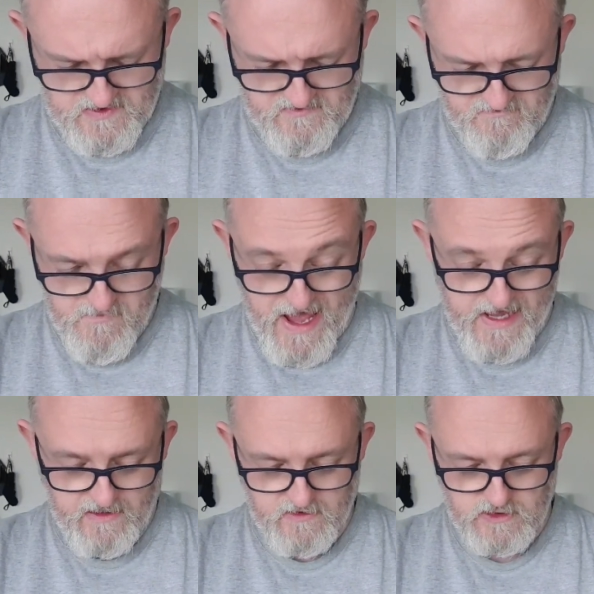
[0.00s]
of
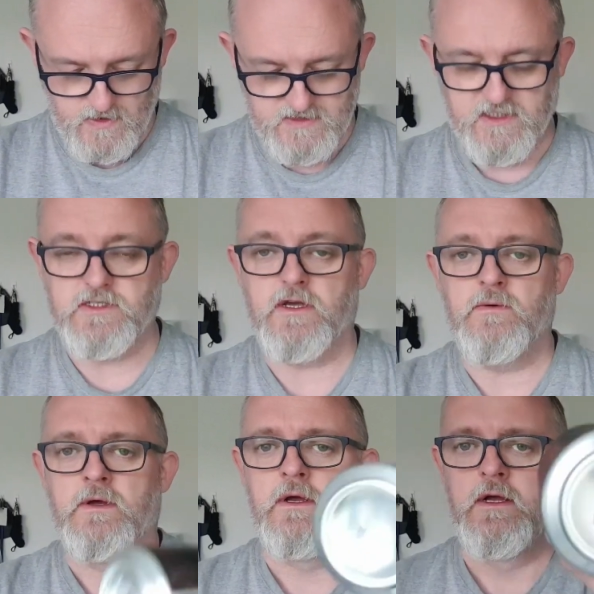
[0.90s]
May
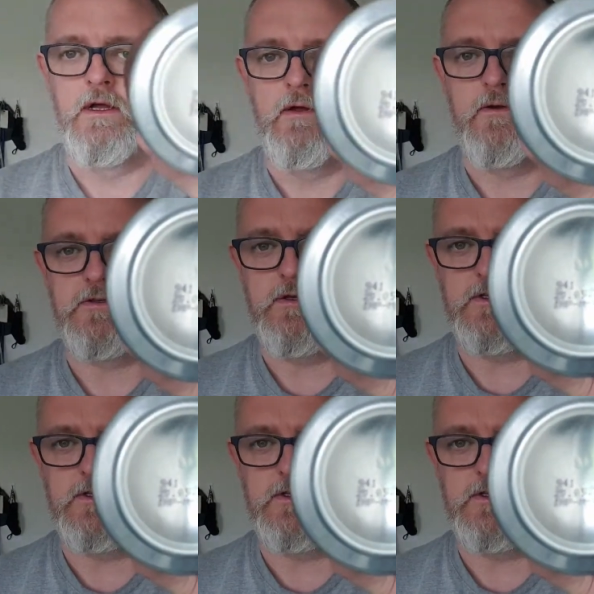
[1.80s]
22. So